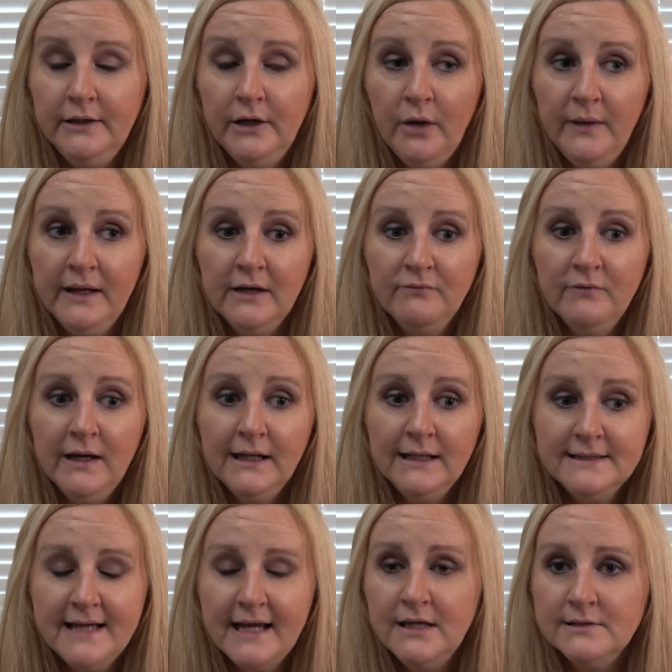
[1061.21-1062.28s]
It can
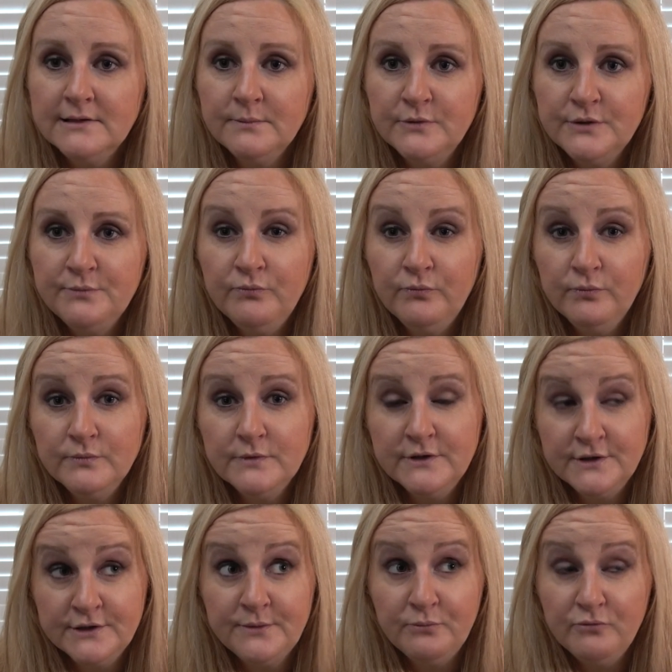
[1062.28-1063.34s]
really take you
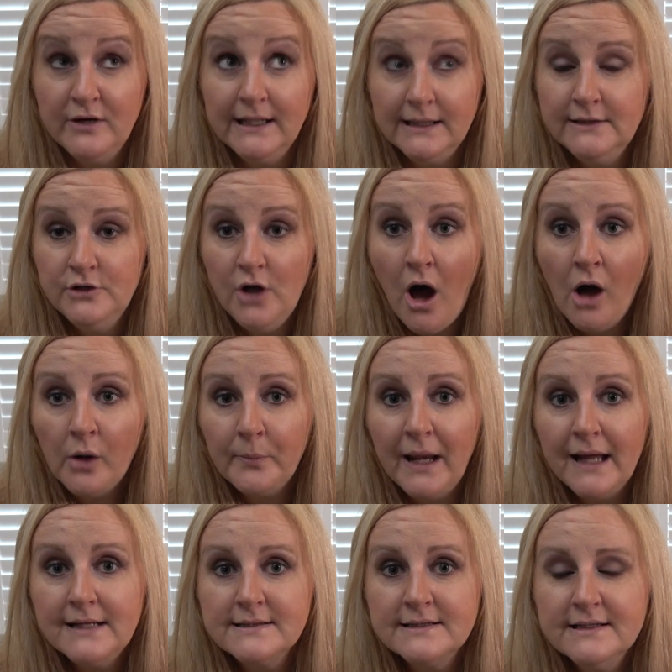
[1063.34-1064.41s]
to some really dark
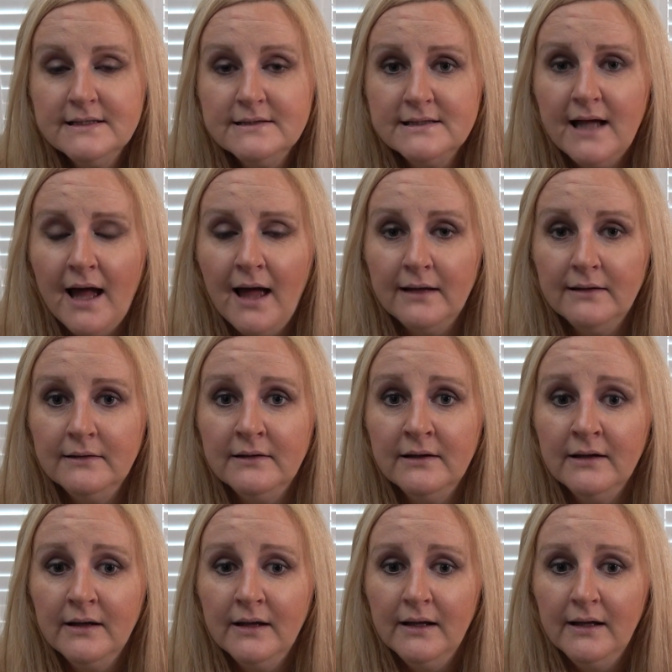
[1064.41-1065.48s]
places, and
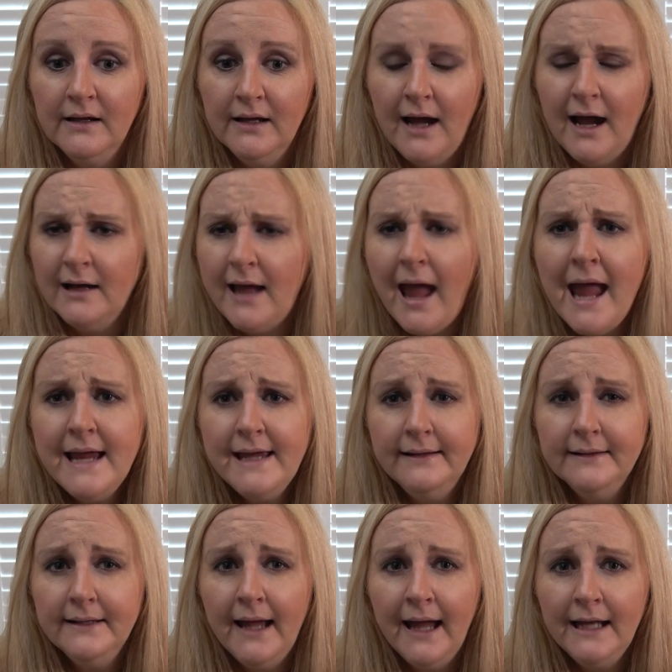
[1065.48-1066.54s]
I'd
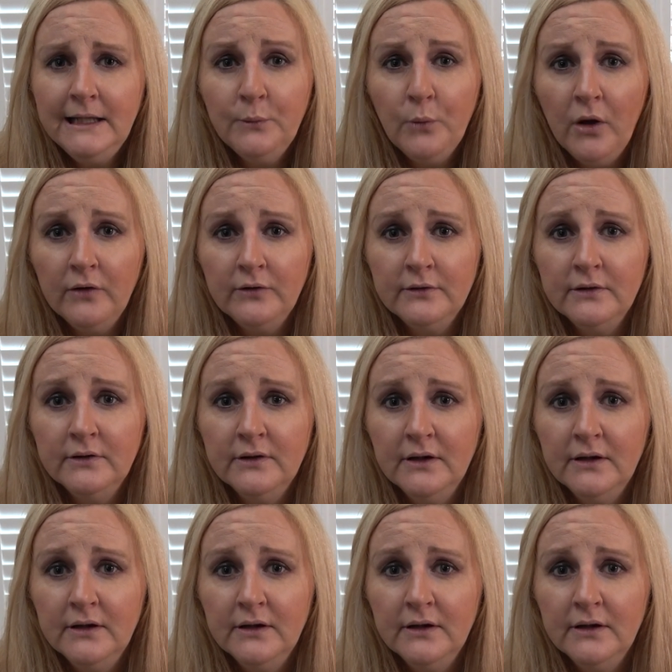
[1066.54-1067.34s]
hate anyone